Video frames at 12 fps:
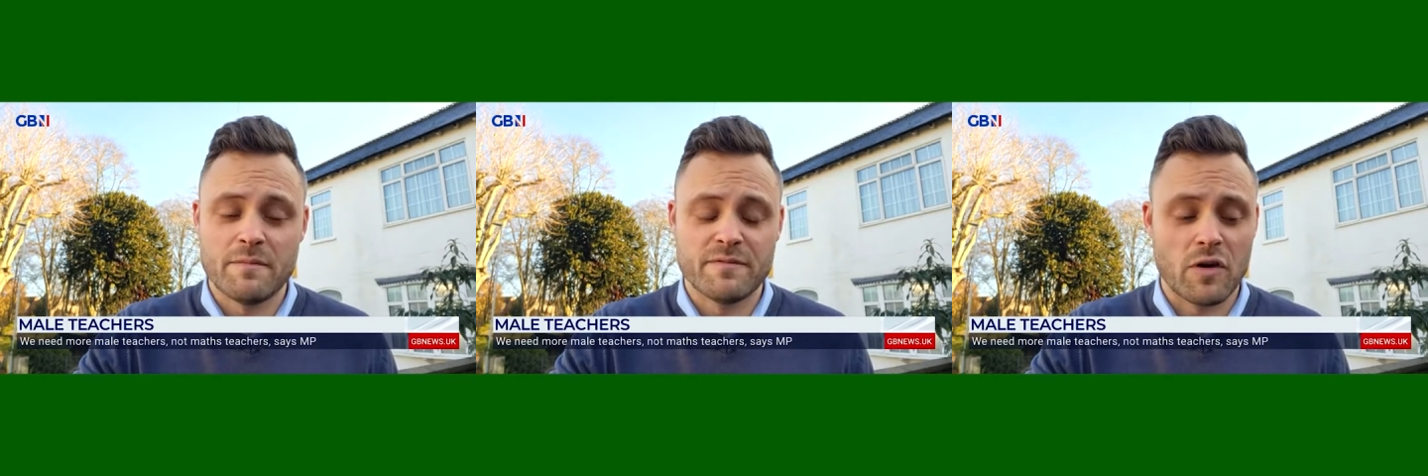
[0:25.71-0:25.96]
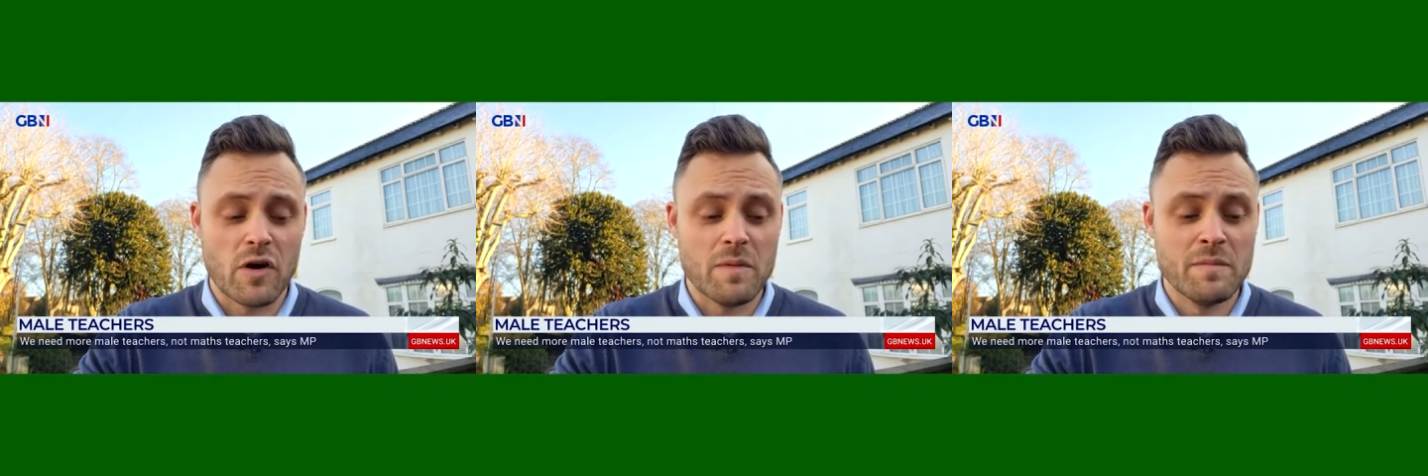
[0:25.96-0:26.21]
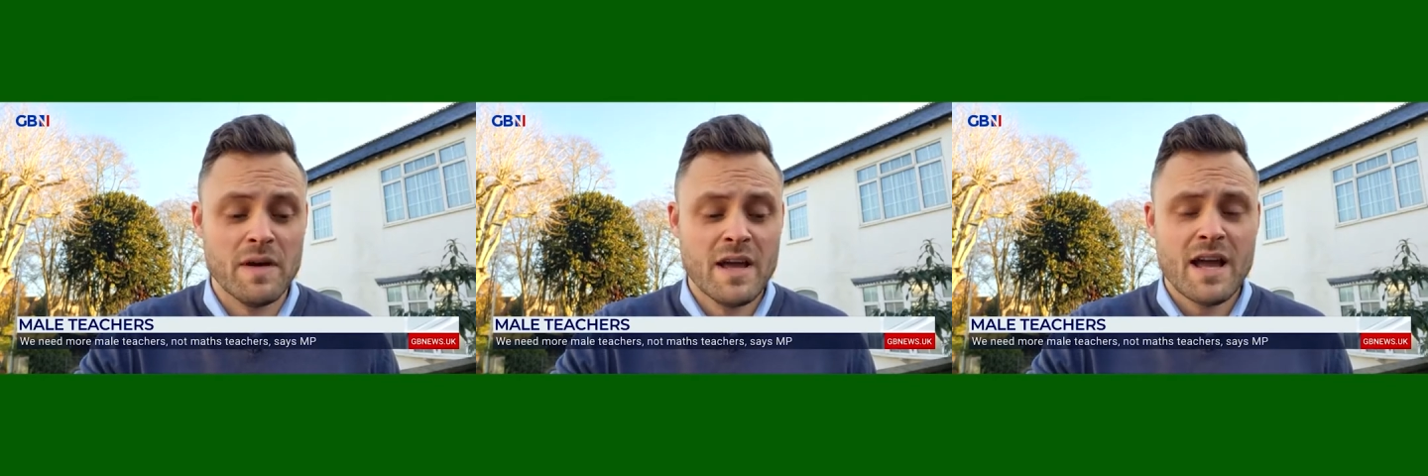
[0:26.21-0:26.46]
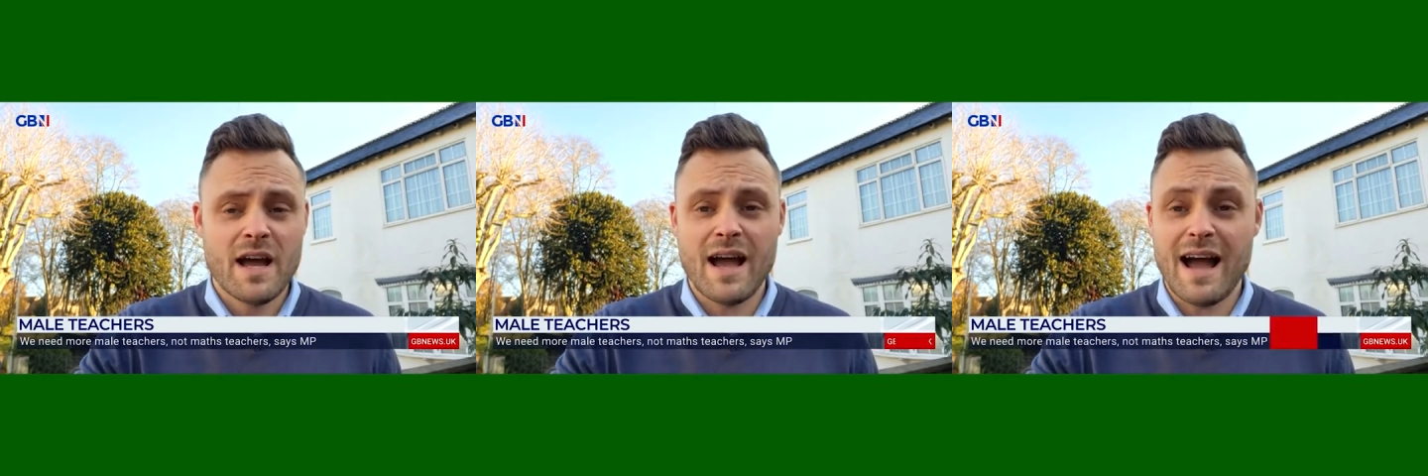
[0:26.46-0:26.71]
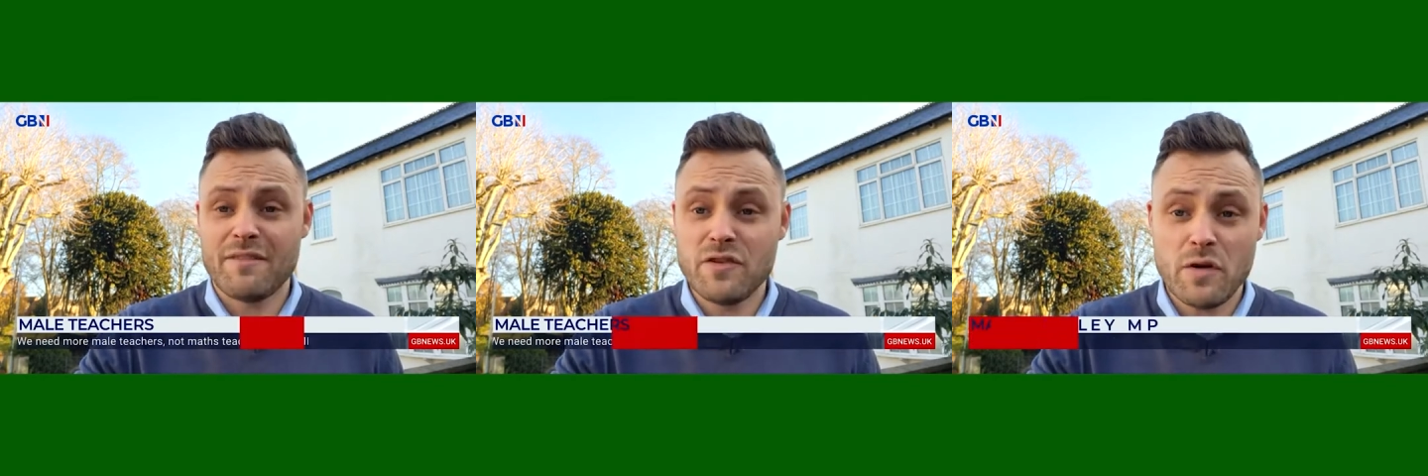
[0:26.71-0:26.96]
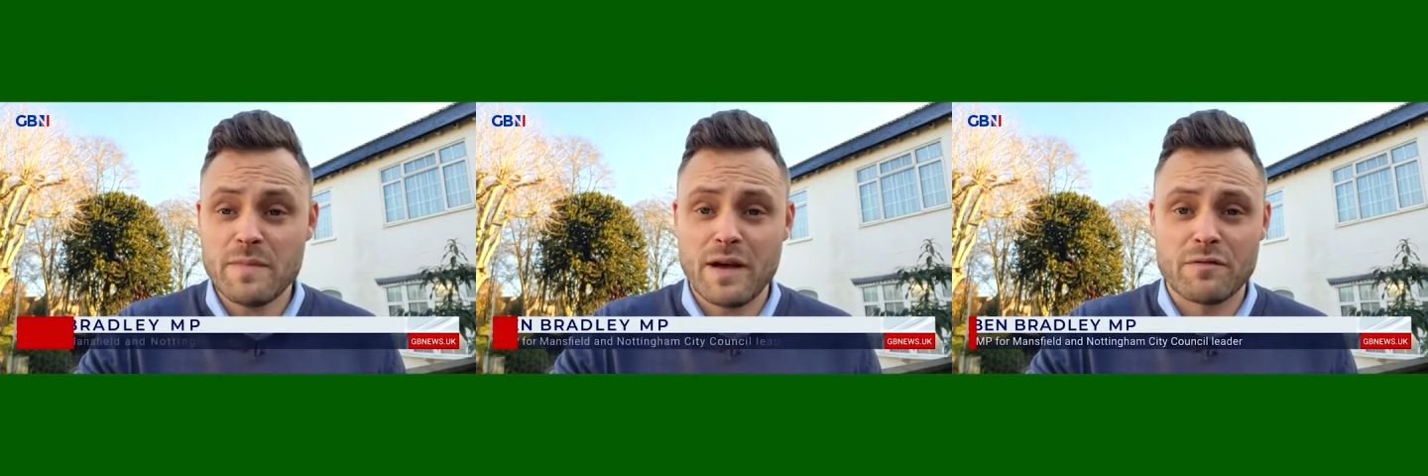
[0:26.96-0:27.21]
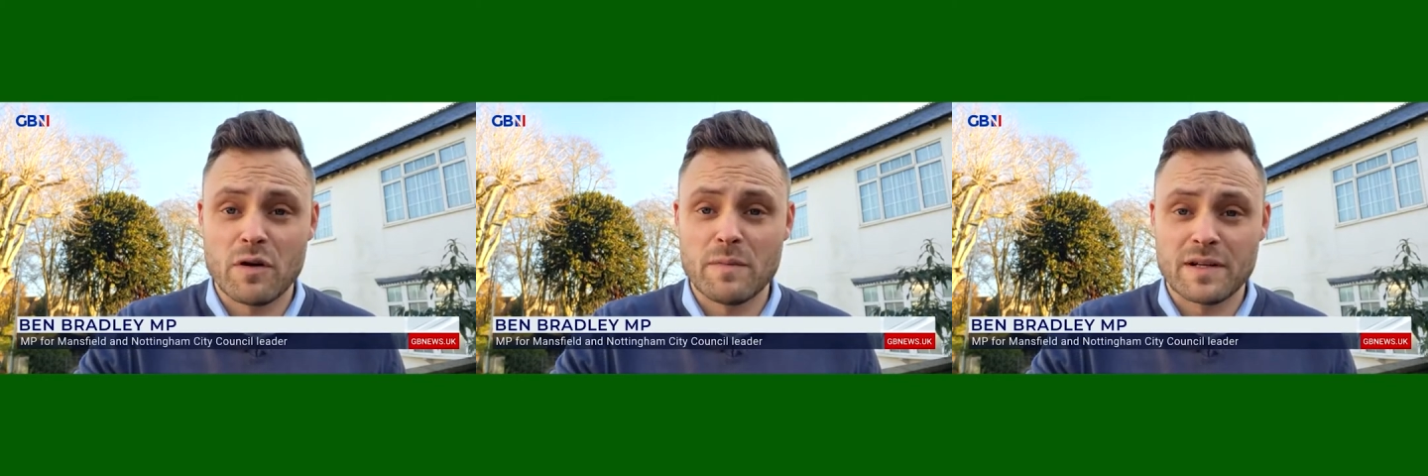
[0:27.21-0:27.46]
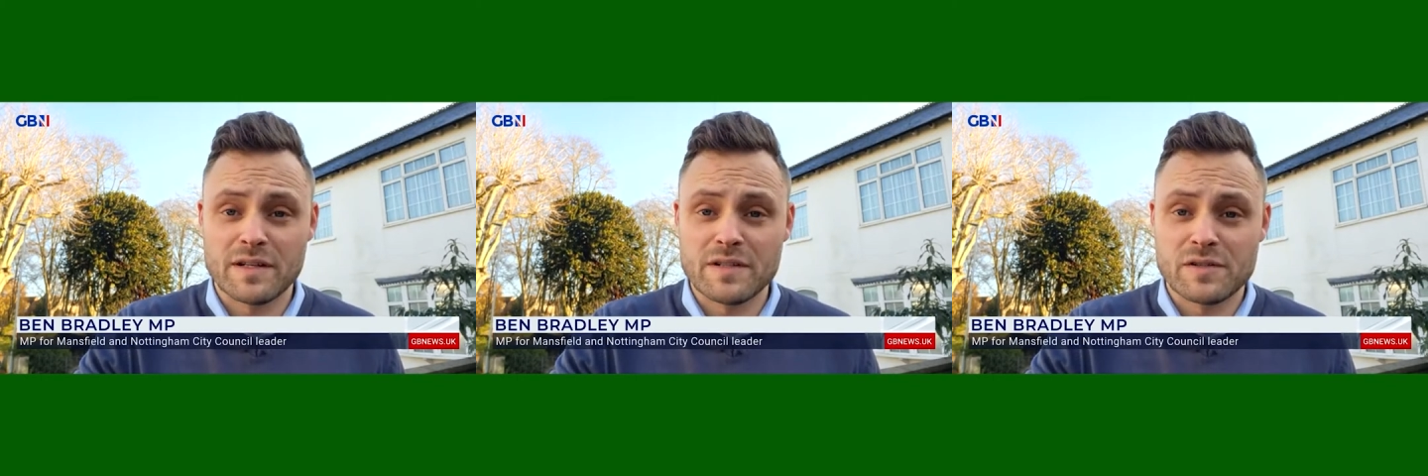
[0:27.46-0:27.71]
am from, have no male role
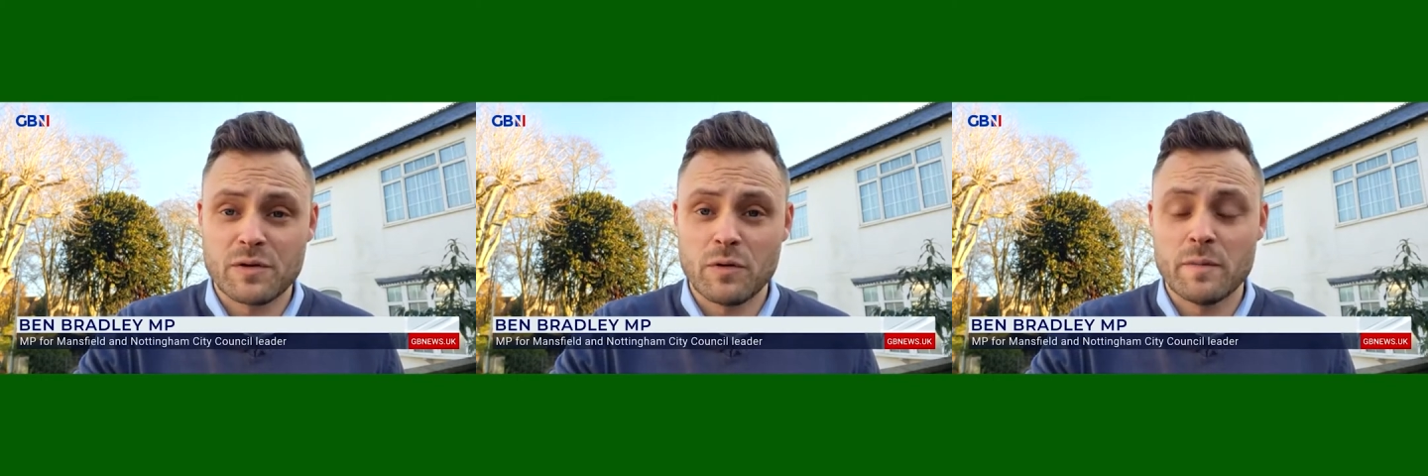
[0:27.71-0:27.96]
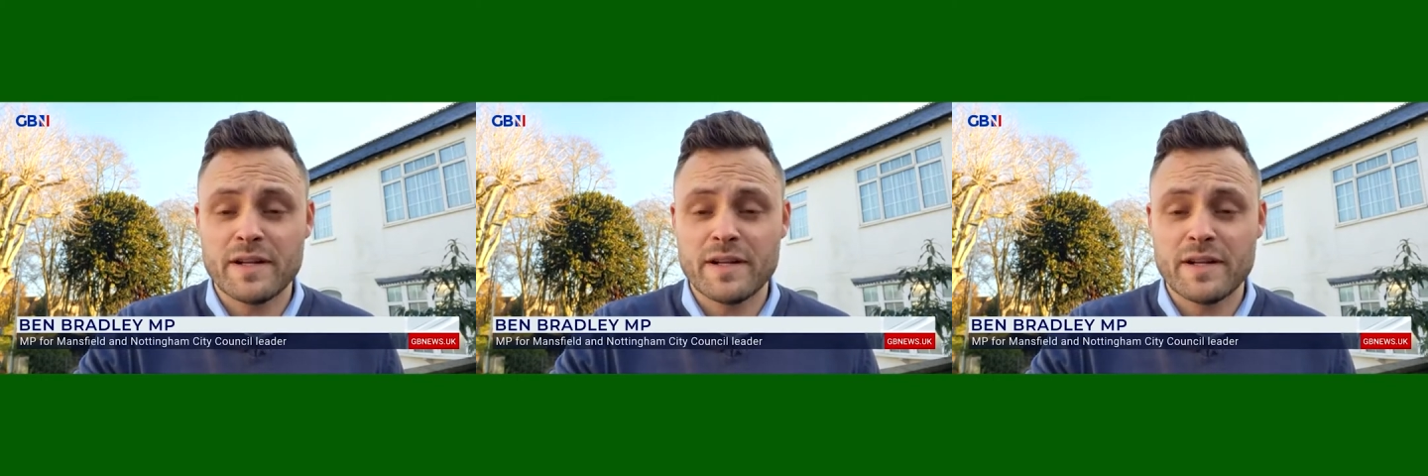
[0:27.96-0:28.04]
model at school.